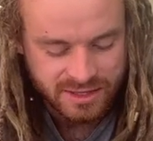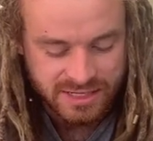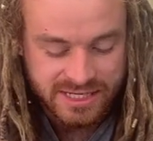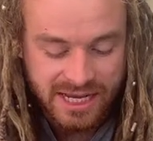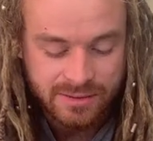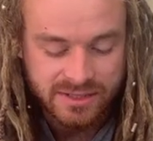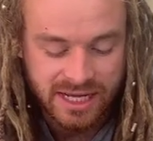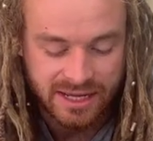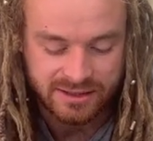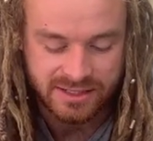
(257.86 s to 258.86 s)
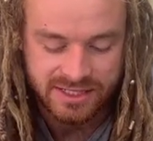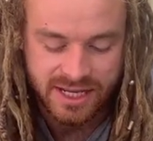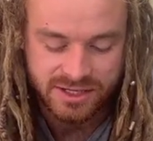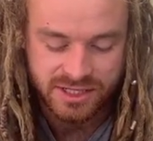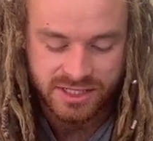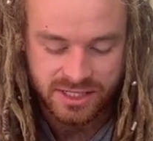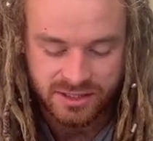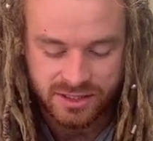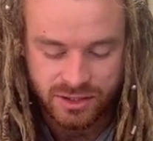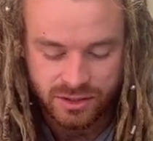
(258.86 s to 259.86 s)
The same day, the
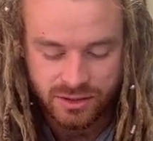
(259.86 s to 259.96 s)
Sadducees,